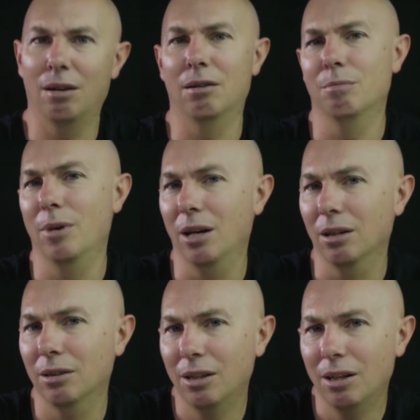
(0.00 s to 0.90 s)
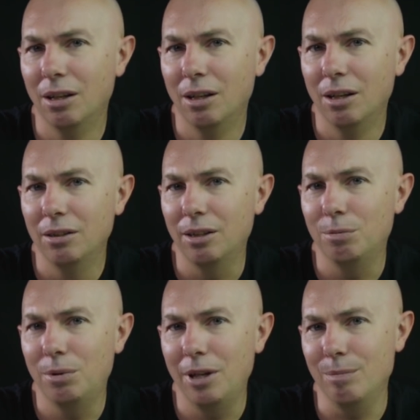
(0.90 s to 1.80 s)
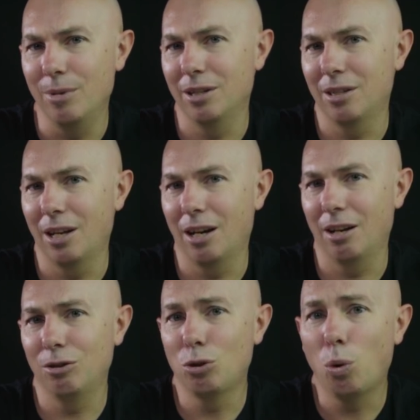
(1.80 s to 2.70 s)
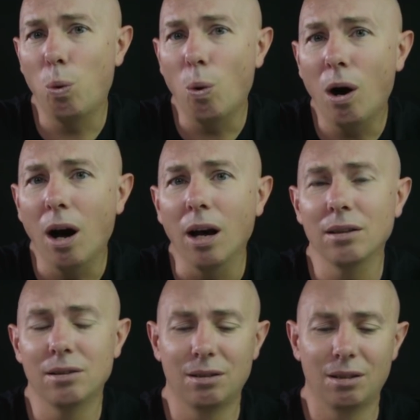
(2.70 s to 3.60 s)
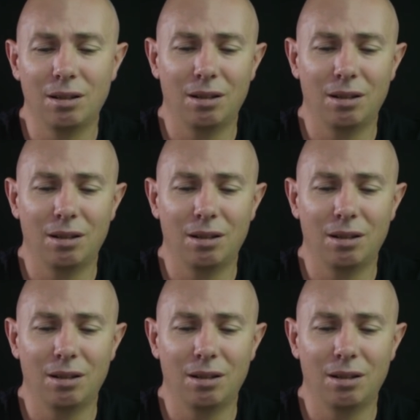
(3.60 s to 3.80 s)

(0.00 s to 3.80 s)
Oh, man, did we miss out twice?